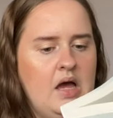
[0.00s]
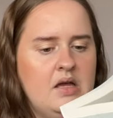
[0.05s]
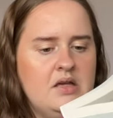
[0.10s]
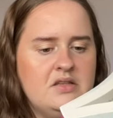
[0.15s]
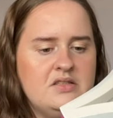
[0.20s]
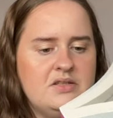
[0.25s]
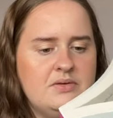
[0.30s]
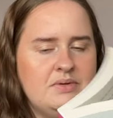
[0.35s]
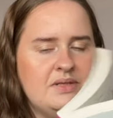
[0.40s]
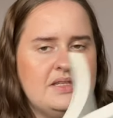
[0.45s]

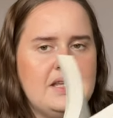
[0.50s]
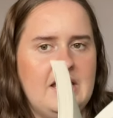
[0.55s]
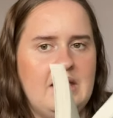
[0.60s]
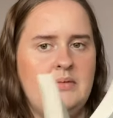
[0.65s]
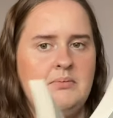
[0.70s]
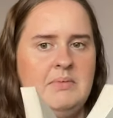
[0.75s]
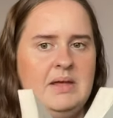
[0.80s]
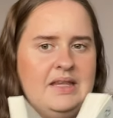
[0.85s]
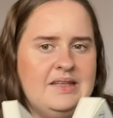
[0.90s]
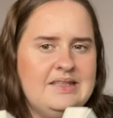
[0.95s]
so it's like
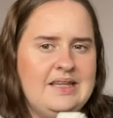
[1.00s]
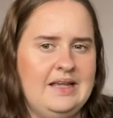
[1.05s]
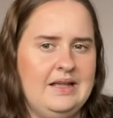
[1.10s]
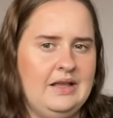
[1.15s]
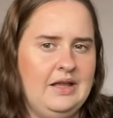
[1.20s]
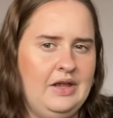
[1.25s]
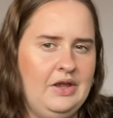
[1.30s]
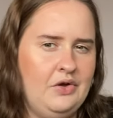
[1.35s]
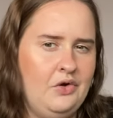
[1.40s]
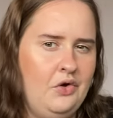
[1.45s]
mixing
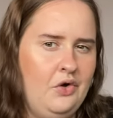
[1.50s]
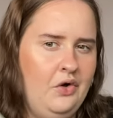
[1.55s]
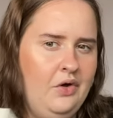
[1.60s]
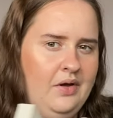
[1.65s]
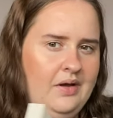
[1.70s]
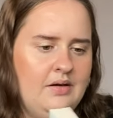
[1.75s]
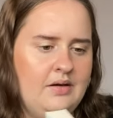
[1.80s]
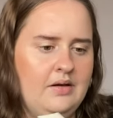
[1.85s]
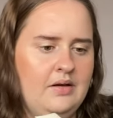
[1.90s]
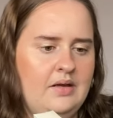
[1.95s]
like
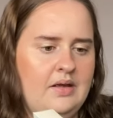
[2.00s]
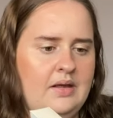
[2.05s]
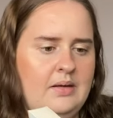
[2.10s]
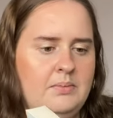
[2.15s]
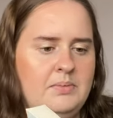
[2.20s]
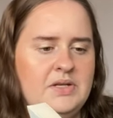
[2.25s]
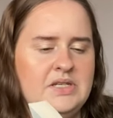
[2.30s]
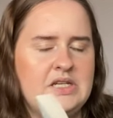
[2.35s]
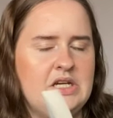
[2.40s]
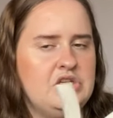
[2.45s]

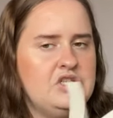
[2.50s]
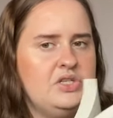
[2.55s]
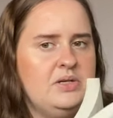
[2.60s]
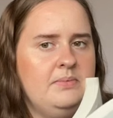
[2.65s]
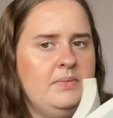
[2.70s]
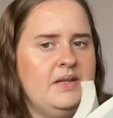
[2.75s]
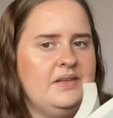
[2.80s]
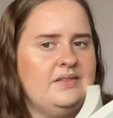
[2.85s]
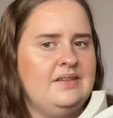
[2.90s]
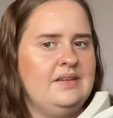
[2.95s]
potentially
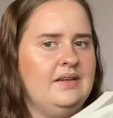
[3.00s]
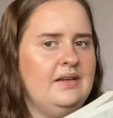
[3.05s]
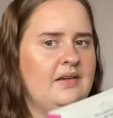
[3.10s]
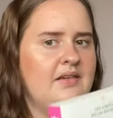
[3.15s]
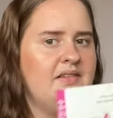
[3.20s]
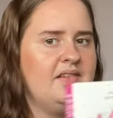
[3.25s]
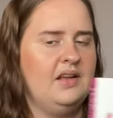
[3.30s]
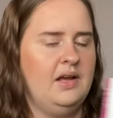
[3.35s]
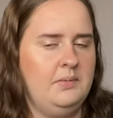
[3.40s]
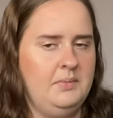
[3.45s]
mixing a
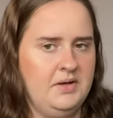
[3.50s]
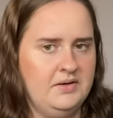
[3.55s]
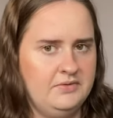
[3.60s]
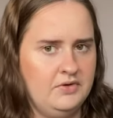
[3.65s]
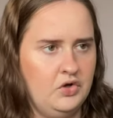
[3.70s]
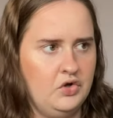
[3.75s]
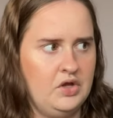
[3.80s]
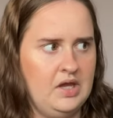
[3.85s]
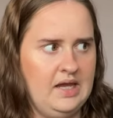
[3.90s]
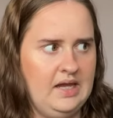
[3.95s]
slight bit of
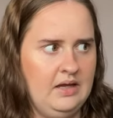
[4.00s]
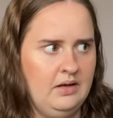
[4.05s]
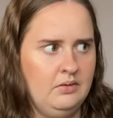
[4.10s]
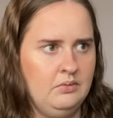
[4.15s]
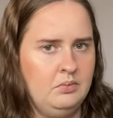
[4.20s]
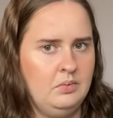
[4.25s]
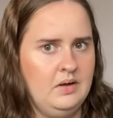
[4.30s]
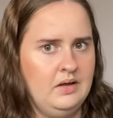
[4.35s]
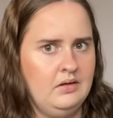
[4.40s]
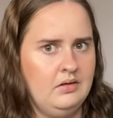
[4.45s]
hockey
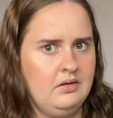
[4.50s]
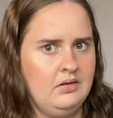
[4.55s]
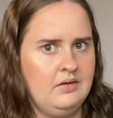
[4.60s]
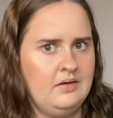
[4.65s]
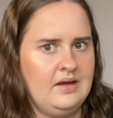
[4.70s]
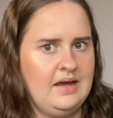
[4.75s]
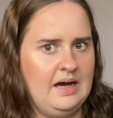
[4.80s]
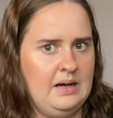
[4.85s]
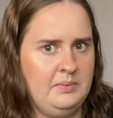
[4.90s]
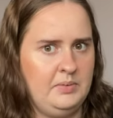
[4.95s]
with
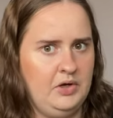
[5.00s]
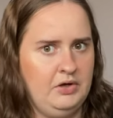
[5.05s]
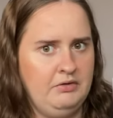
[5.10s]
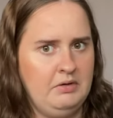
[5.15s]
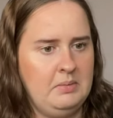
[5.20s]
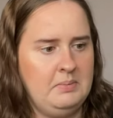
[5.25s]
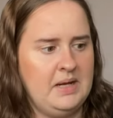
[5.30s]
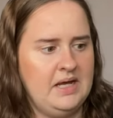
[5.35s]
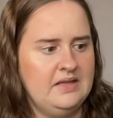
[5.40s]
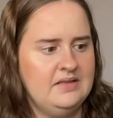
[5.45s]
cowboy
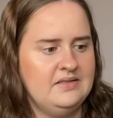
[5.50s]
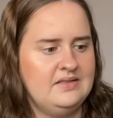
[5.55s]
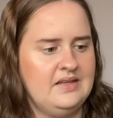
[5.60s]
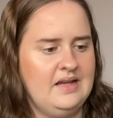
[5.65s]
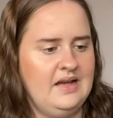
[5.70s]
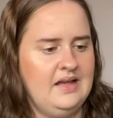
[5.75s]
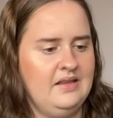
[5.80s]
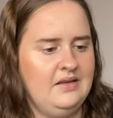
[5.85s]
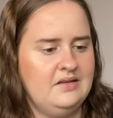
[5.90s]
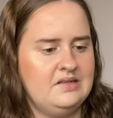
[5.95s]
romance
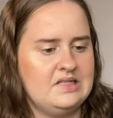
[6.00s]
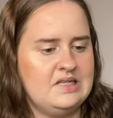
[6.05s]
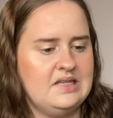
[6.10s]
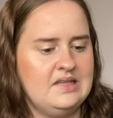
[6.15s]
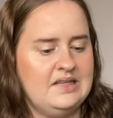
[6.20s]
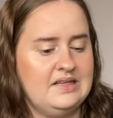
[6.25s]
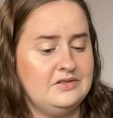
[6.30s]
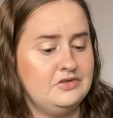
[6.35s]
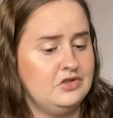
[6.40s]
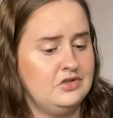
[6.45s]
and
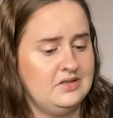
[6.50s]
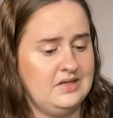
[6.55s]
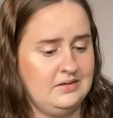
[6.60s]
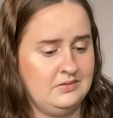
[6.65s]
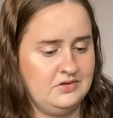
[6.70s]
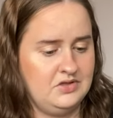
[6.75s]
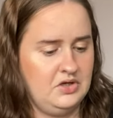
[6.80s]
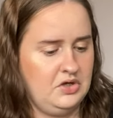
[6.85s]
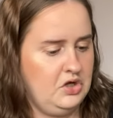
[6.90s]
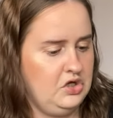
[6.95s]
that just sounds
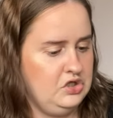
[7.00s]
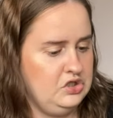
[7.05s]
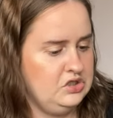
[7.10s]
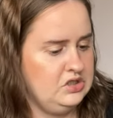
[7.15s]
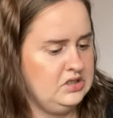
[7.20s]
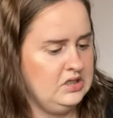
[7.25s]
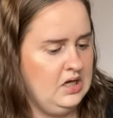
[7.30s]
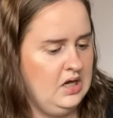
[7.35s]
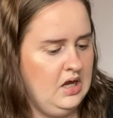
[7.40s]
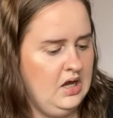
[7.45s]
so good
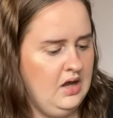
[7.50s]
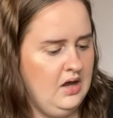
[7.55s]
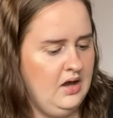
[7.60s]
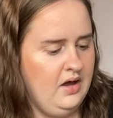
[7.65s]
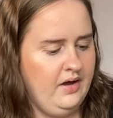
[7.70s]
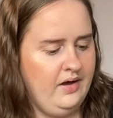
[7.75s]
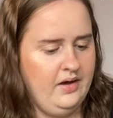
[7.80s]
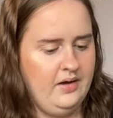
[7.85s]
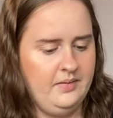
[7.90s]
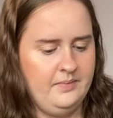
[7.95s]

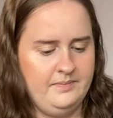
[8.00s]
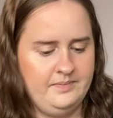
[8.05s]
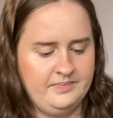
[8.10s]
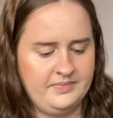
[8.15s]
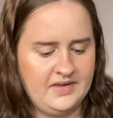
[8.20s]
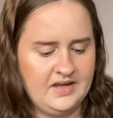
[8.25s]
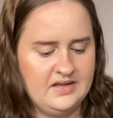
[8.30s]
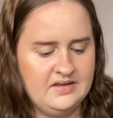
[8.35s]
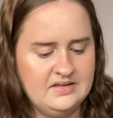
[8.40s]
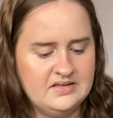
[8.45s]
um,
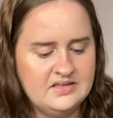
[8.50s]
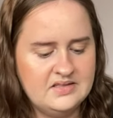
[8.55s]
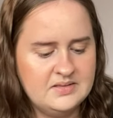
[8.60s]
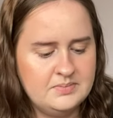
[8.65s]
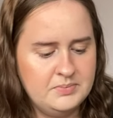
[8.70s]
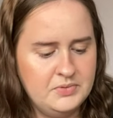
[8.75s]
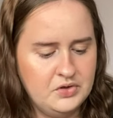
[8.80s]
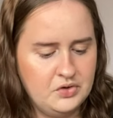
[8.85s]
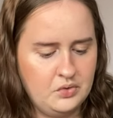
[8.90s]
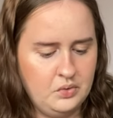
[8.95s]
and this is
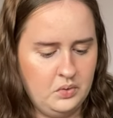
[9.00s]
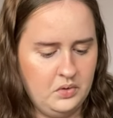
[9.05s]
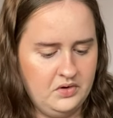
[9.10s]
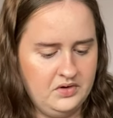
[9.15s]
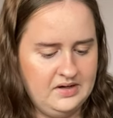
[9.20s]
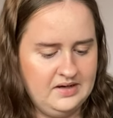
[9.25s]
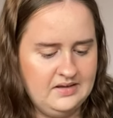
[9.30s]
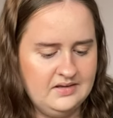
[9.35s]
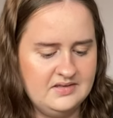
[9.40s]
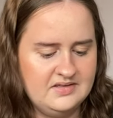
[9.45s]
book one
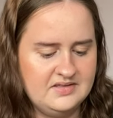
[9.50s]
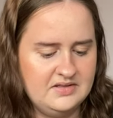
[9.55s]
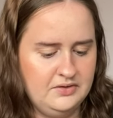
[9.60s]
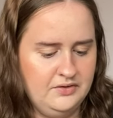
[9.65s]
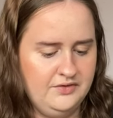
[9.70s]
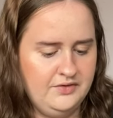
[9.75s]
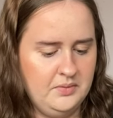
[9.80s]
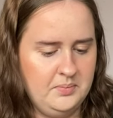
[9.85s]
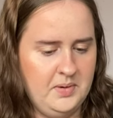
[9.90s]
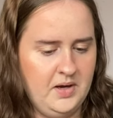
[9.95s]
in the
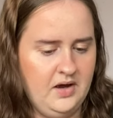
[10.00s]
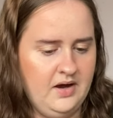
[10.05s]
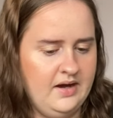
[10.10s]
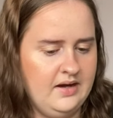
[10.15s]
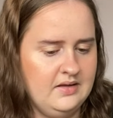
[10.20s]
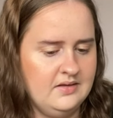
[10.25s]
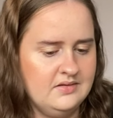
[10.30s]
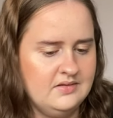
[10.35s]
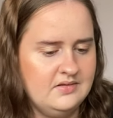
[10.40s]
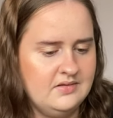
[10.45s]
Silver
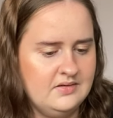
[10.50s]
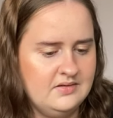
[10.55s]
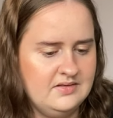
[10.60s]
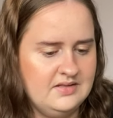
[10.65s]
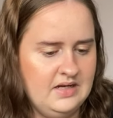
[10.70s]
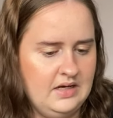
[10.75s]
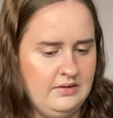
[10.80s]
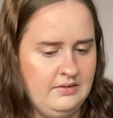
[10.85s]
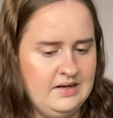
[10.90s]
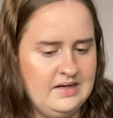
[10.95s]
Pines
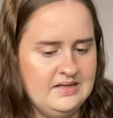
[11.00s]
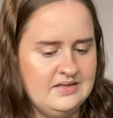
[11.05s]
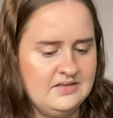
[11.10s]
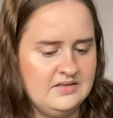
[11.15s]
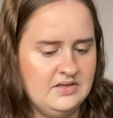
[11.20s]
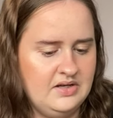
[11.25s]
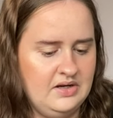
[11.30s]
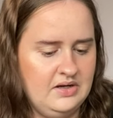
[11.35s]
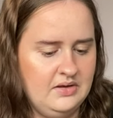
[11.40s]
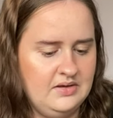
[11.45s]
series
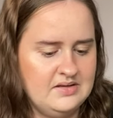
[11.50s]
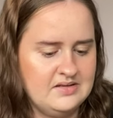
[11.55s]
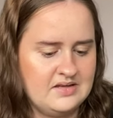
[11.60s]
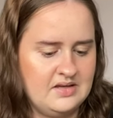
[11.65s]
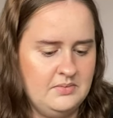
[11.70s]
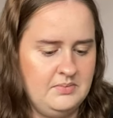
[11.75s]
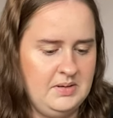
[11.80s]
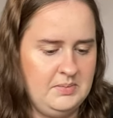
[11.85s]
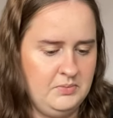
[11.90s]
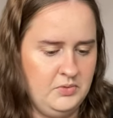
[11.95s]
so there's
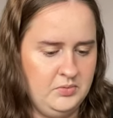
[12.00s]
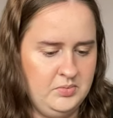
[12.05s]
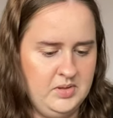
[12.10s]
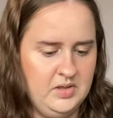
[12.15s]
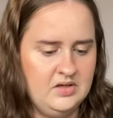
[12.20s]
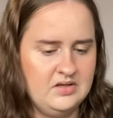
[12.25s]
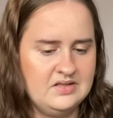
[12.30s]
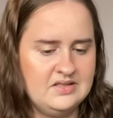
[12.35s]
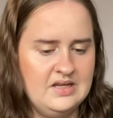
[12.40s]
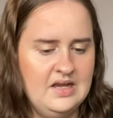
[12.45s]
going to be more
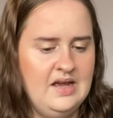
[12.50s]
books